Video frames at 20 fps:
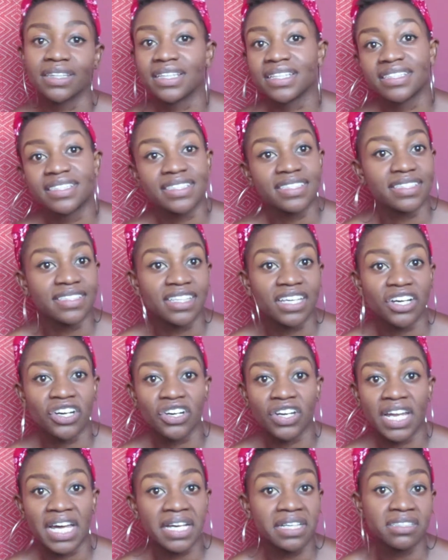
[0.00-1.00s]
this is
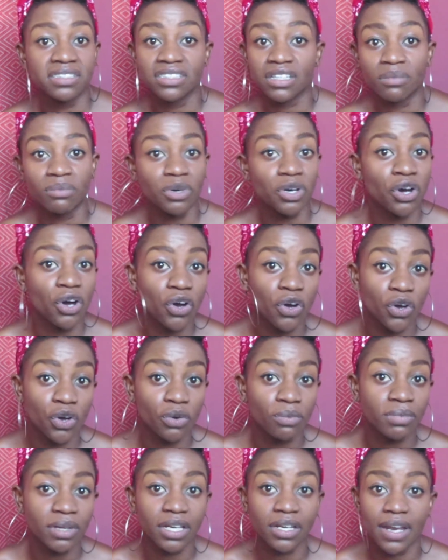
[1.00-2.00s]
their like summer
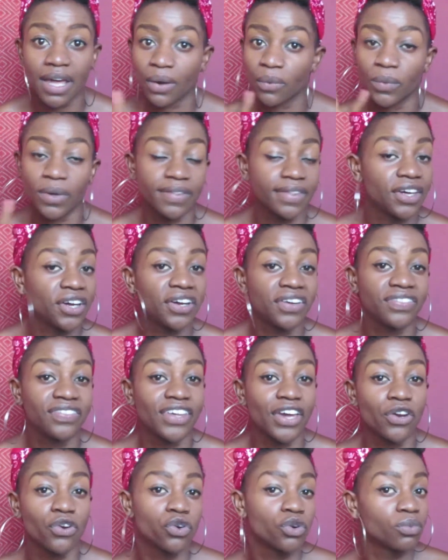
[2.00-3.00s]
home, and like when they're
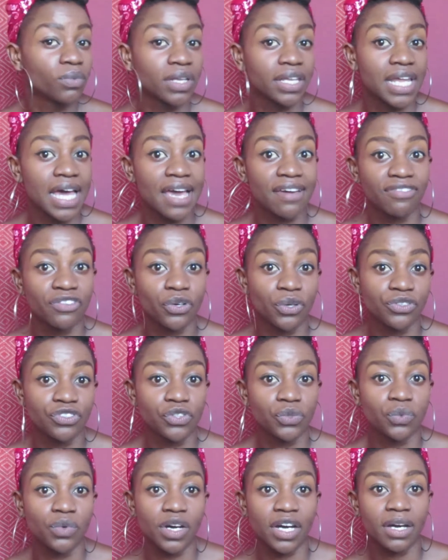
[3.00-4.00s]
in their normal life
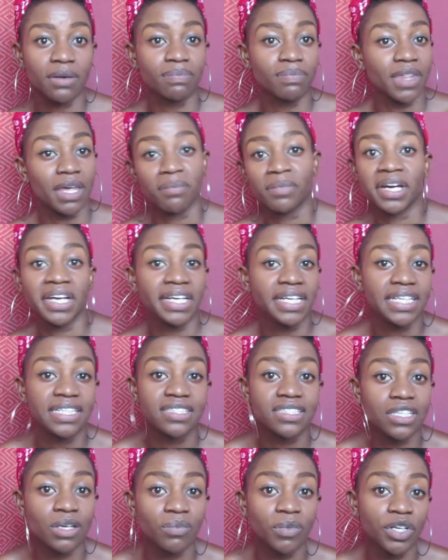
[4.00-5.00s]
going to work, and they might
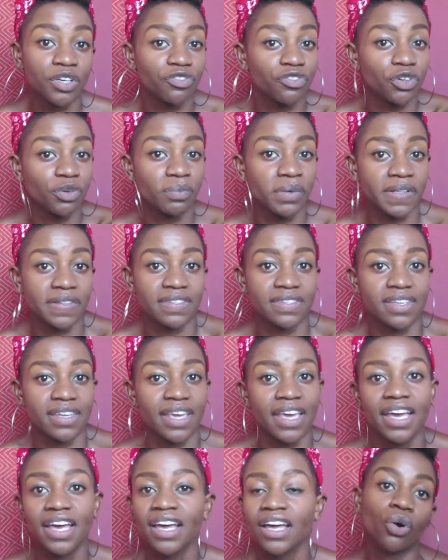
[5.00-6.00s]
need someone a few months
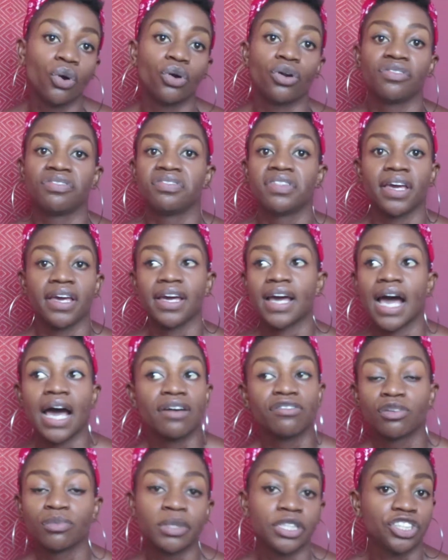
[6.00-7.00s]
a year, or they
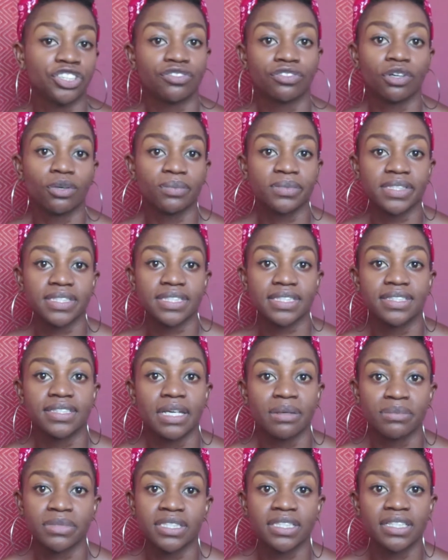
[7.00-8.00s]
have a bunch of homes in the
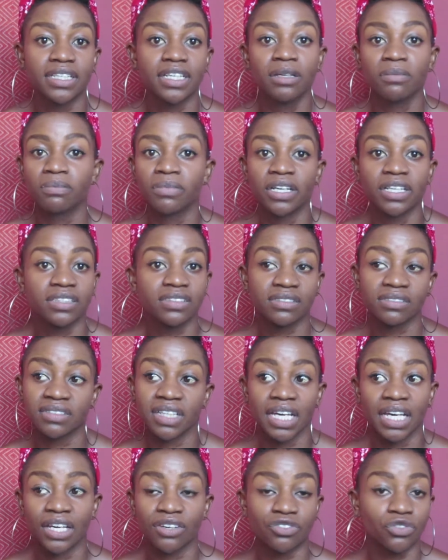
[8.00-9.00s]
same city but
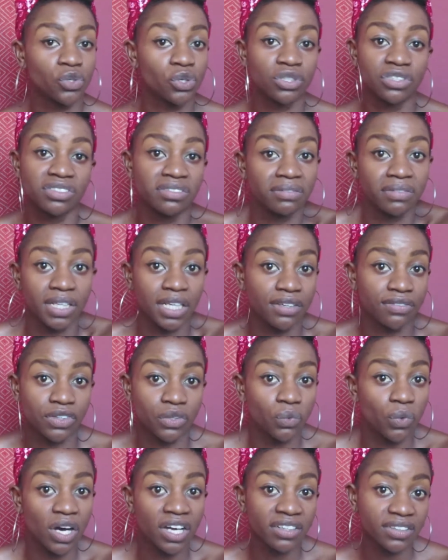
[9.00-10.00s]
they of course live
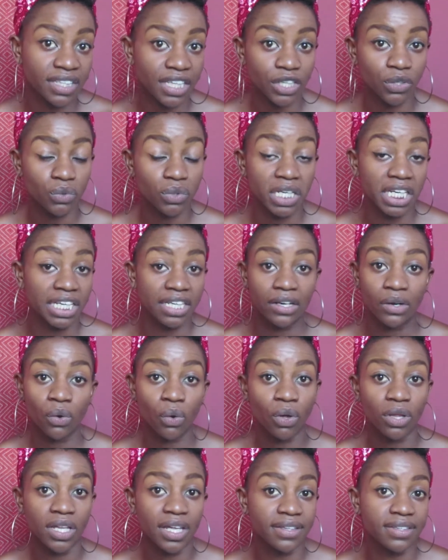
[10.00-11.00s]
in one. They don't need
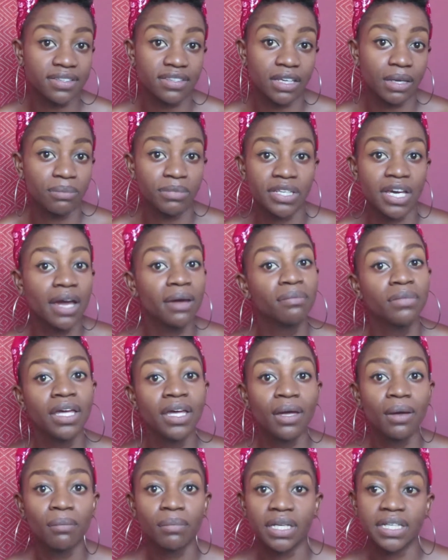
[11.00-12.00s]
it all at the same time,
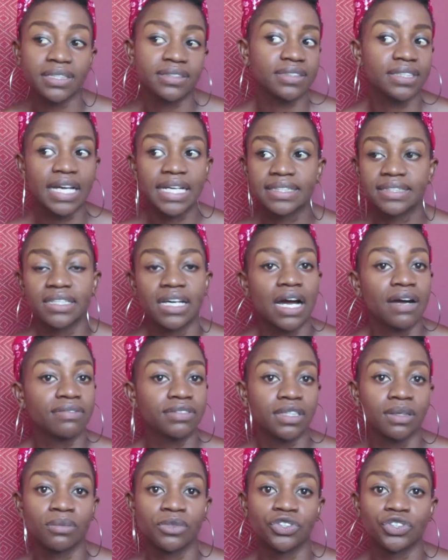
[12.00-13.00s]
but it's nice to
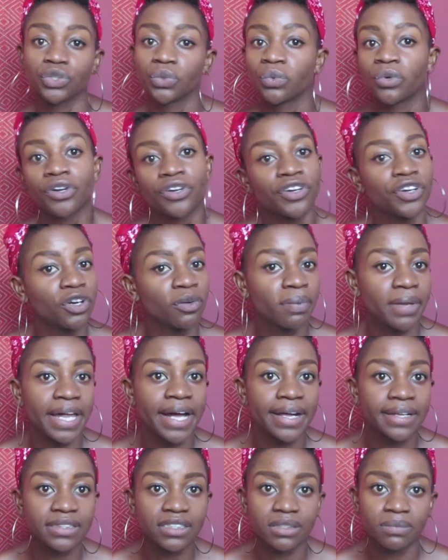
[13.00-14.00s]
have someone to water your
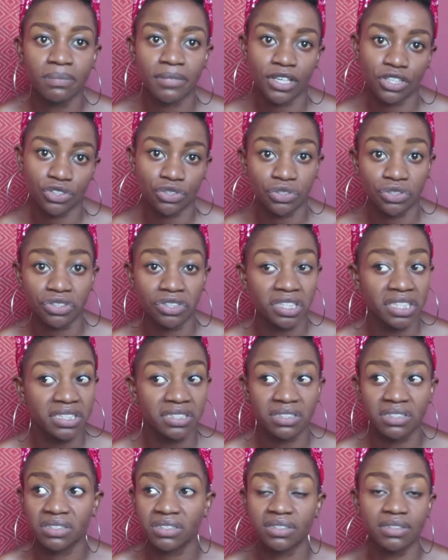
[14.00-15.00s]
plants, make sure
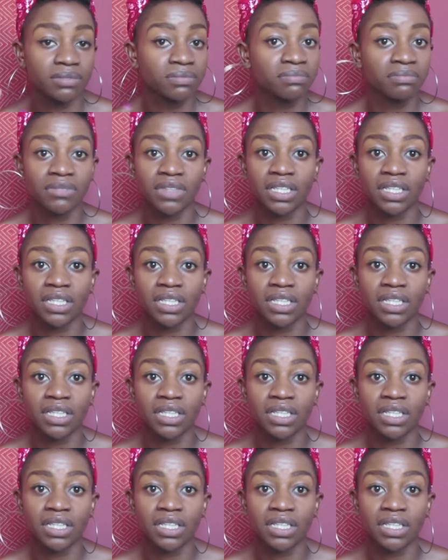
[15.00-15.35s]
it's